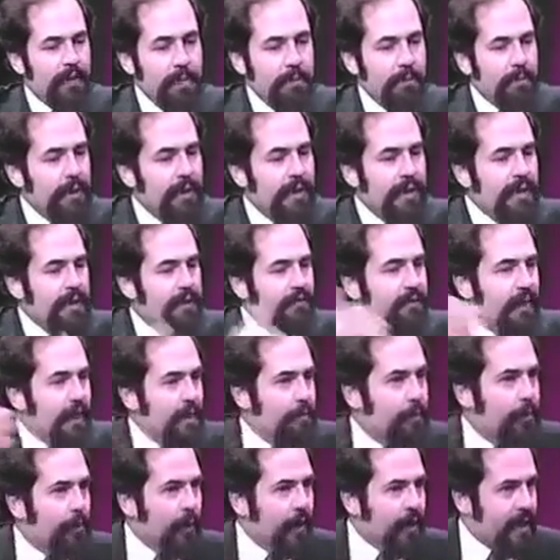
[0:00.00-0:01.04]
completely
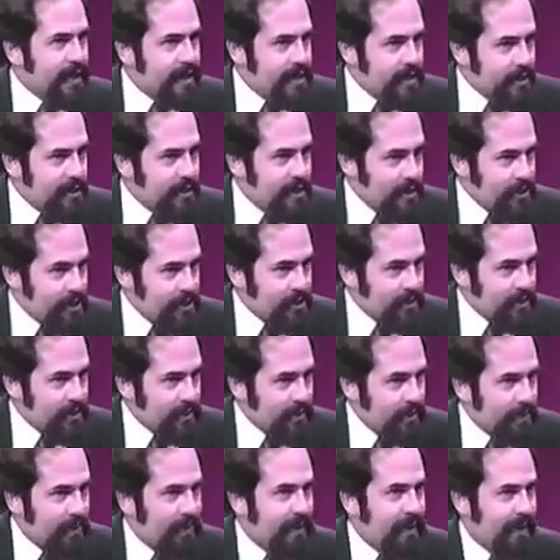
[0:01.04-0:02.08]
vaporize a
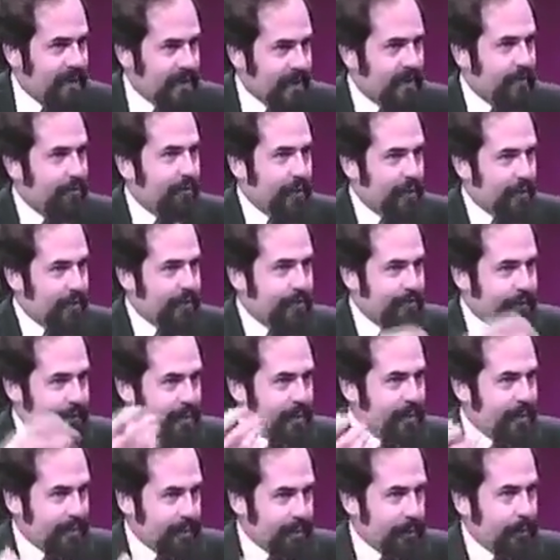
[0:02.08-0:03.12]
system, get rid of,
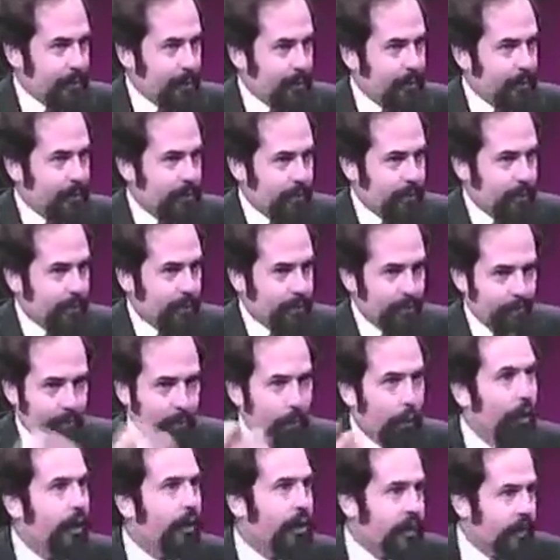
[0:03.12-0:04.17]

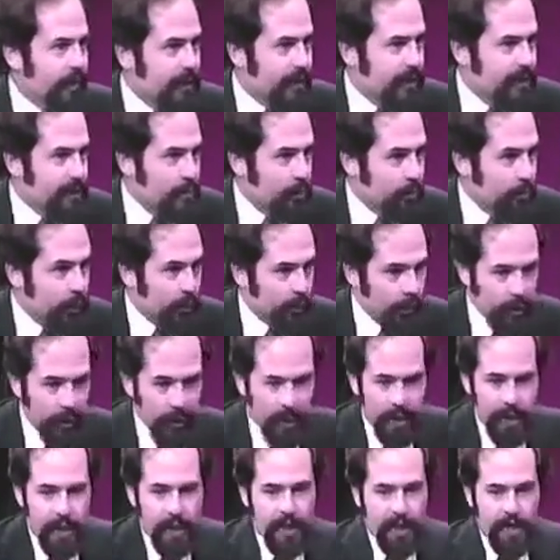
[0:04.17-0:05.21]
boil it, as it were,
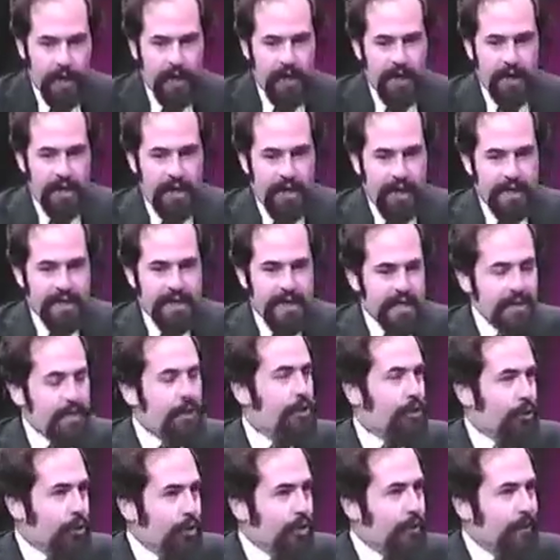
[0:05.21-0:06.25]
it takes a
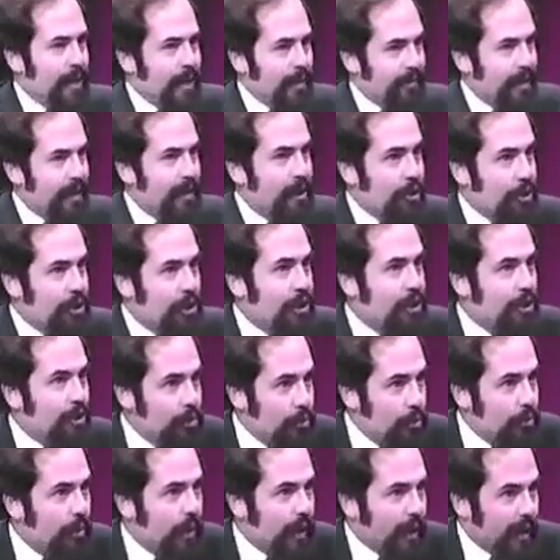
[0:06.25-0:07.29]
certain amount of energy to
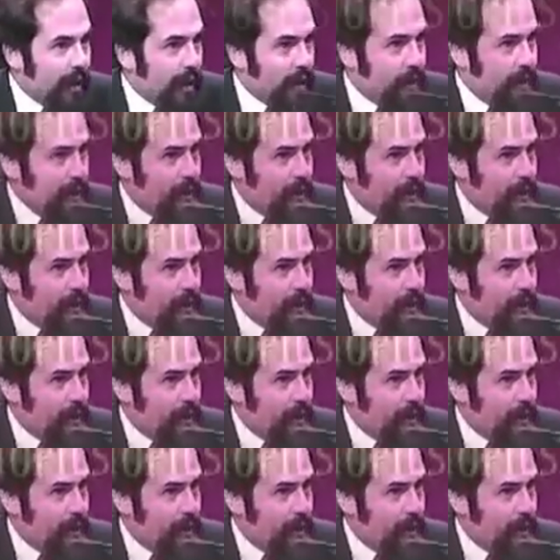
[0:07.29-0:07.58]
do that.